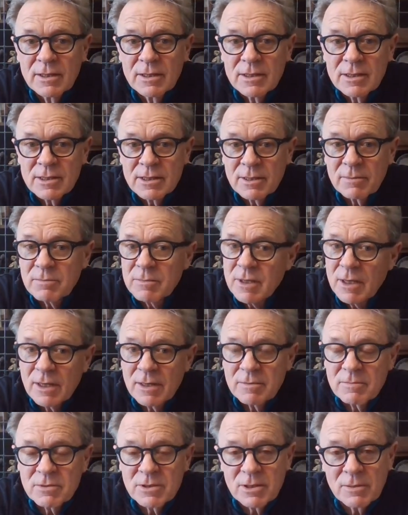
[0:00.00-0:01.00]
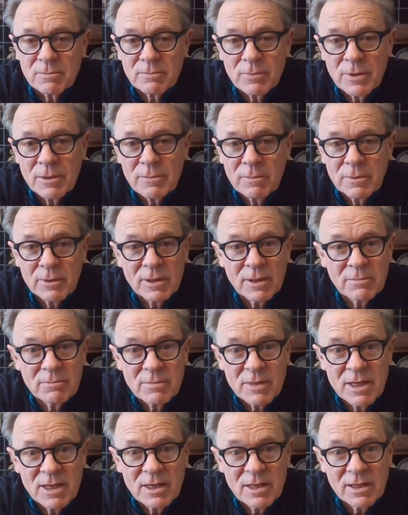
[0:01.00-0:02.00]
Sometimes some people are
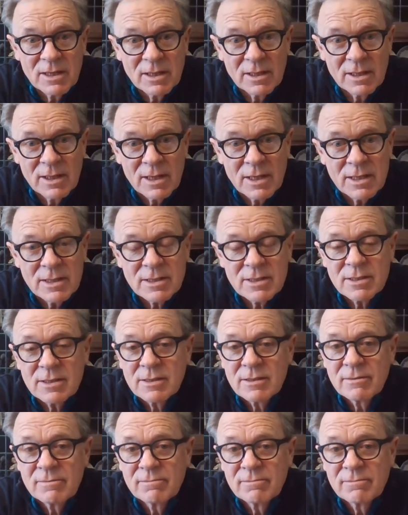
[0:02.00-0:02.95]
mean and nasty.